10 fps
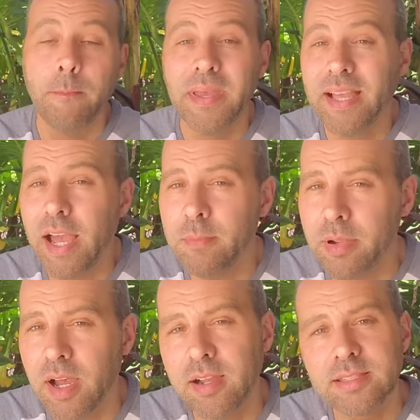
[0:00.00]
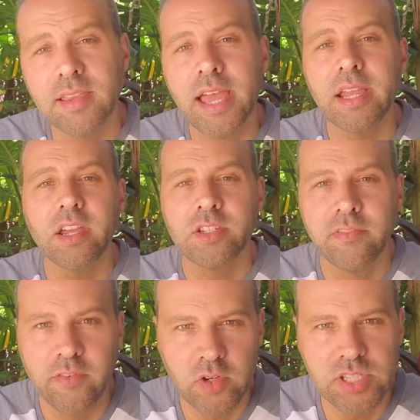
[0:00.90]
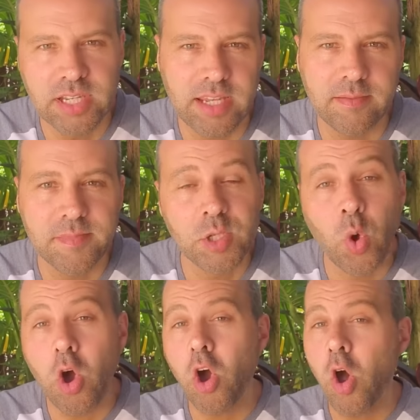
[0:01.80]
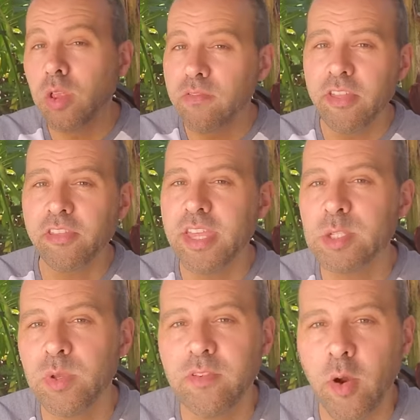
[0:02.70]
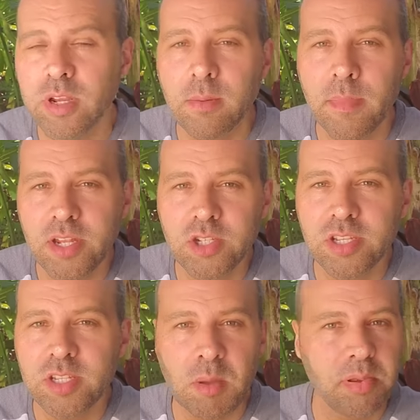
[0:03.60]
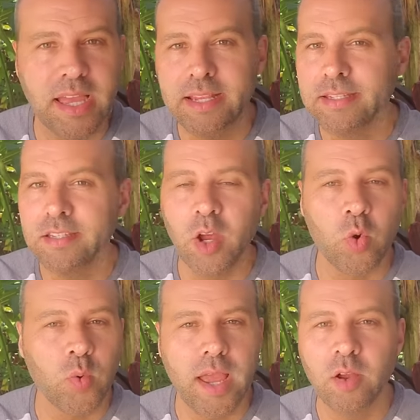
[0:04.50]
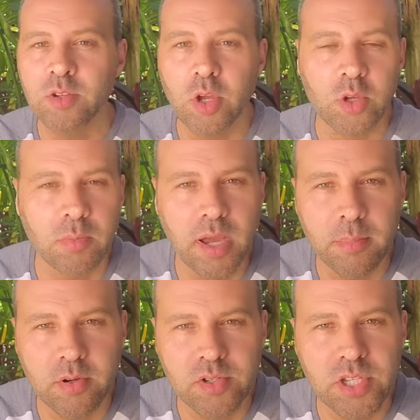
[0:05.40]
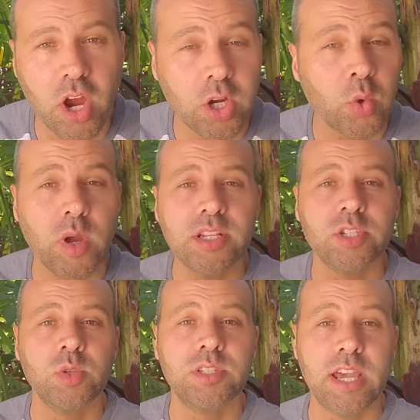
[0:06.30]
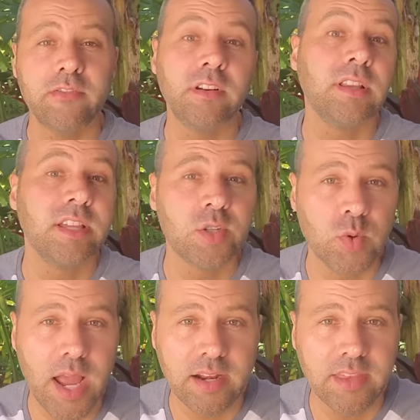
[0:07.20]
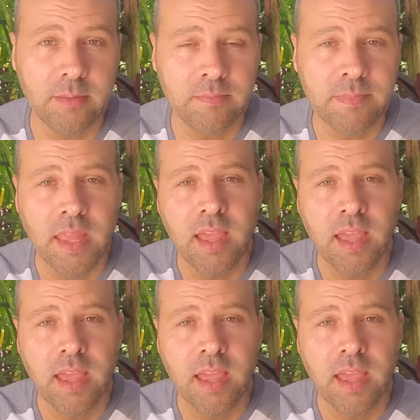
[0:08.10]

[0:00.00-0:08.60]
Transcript: Big-eyed bugs like diversity. So all of the things we've already mentioned planted around your peppers are going to definitely attract them.